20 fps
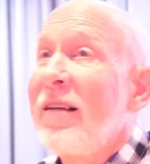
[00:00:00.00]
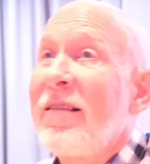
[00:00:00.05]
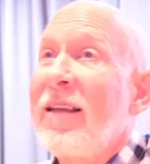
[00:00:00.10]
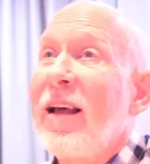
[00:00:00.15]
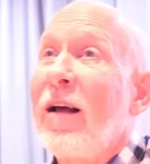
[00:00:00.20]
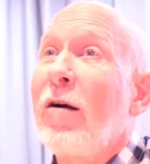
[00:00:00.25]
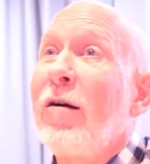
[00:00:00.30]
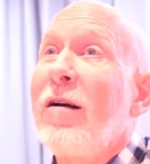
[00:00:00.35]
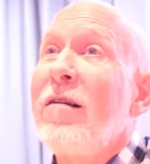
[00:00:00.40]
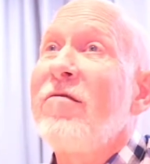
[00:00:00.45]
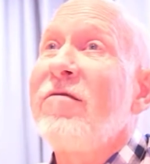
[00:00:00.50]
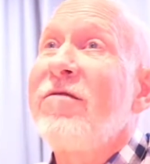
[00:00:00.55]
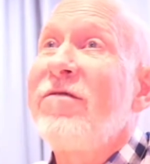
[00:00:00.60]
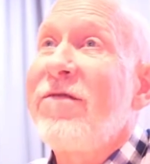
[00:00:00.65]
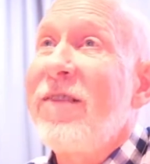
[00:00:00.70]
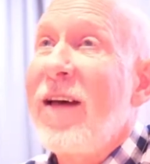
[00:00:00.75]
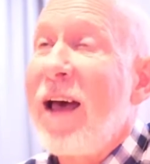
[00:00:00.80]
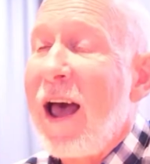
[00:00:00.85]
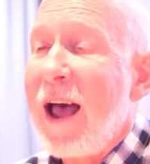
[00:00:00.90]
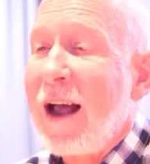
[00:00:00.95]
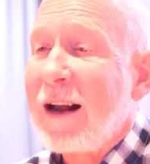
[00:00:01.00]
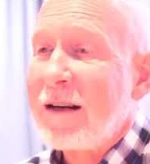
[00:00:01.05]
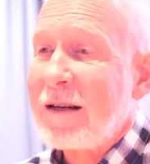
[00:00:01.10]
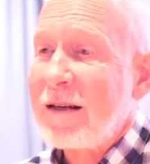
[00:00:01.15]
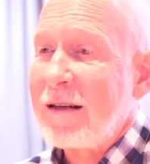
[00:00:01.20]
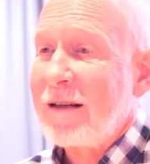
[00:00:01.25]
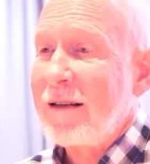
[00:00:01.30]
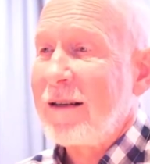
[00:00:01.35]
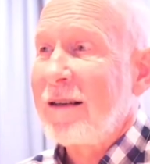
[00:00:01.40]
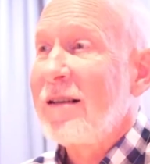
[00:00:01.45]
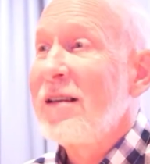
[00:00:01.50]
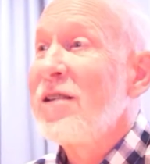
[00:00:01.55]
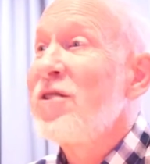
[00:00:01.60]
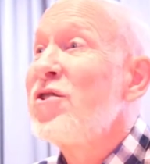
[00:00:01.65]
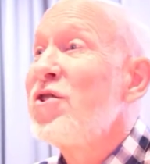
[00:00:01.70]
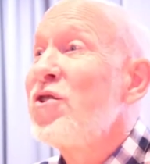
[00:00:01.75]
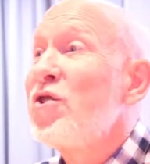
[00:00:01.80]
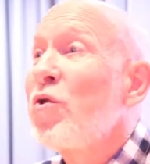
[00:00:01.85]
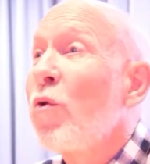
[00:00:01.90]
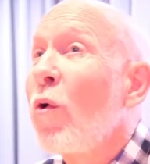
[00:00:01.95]
they are in fact
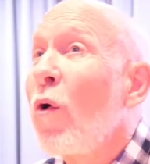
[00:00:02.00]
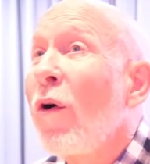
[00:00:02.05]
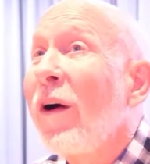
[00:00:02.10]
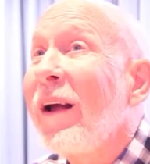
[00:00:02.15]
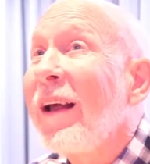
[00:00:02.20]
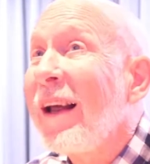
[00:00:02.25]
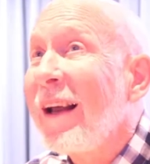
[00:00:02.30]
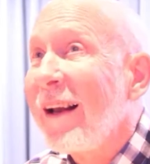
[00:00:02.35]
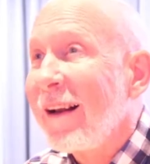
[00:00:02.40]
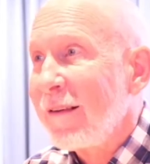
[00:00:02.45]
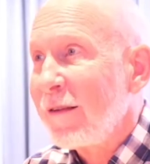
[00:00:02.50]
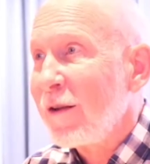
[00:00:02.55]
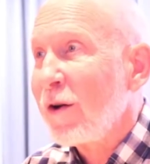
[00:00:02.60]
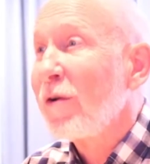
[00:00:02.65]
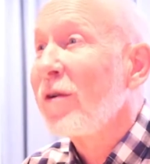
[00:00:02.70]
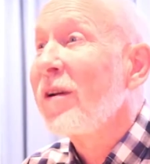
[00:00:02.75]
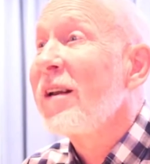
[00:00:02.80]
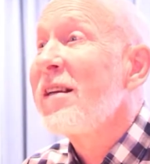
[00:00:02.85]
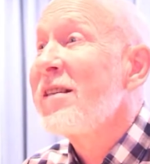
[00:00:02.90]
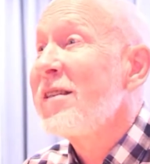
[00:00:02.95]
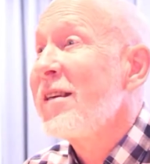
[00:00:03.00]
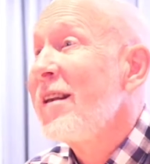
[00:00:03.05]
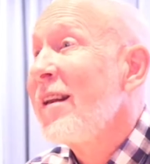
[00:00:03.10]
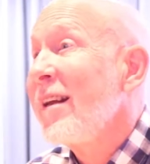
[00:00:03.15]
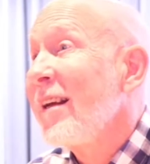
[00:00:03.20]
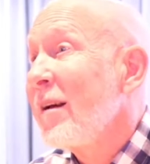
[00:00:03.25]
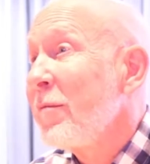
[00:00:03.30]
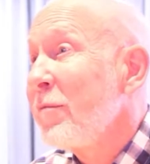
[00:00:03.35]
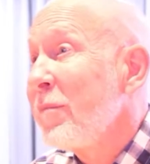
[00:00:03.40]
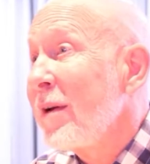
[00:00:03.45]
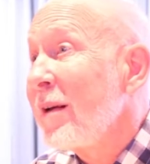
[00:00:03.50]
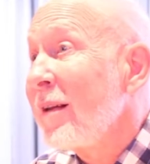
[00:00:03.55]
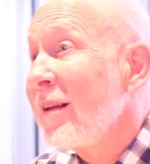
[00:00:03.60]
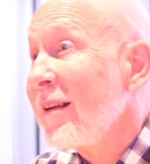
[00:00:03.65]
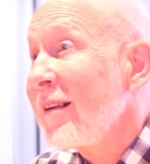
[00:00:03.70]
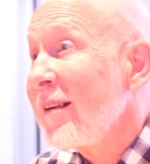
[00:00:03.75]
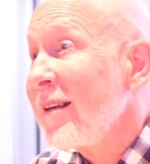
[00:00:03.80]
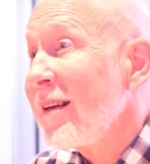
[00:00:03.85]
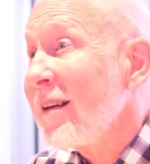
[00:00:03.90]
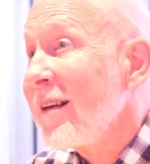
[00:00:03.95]
destroying their listening
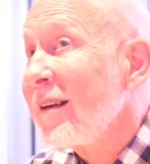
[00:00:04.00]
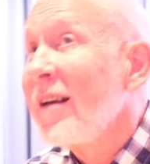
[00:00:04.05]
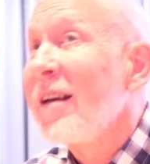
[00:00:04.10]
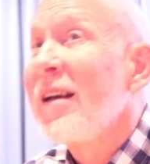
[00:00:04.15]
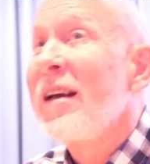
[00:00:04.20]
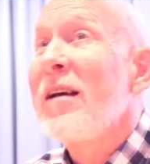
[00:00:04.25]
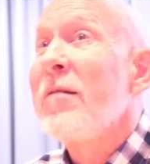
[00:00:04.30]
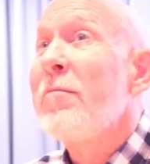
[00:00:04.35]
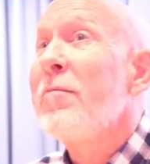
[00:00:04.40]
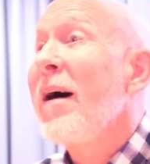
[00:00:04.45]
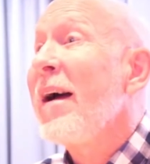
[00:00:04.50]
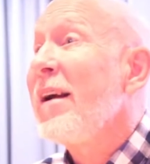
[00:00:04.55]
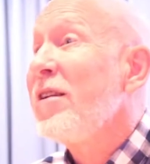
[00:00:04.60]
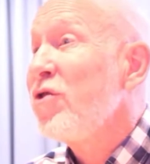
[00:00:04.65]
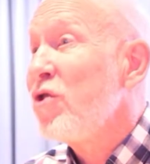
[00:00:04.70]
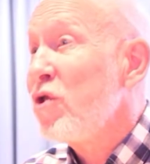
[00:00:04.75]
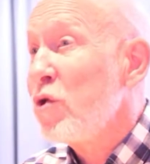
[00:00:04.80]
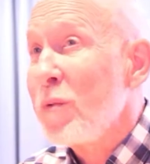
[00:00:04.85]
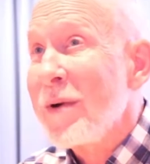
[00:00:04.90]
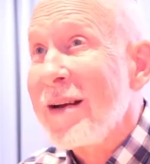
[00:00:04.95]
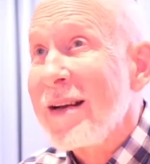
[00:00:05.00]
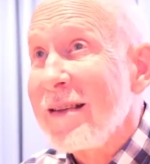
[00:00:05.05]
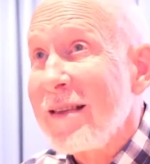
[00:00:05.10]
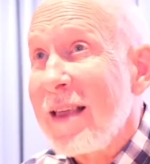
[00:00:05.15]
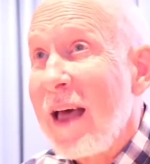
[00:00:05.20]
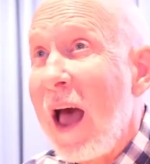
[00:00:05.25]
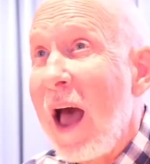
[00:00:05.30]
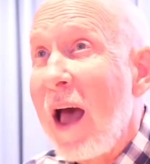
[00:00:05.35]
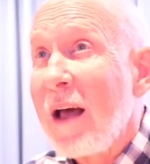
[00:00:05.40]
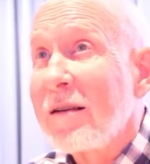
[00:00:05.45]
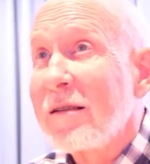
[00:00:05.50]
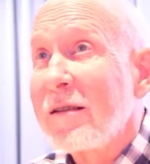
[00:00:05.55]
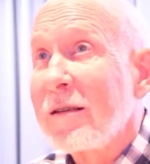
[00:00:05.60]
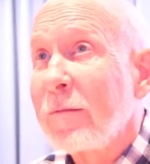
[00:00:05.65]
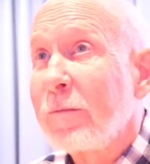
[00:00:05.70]
ability by doing that.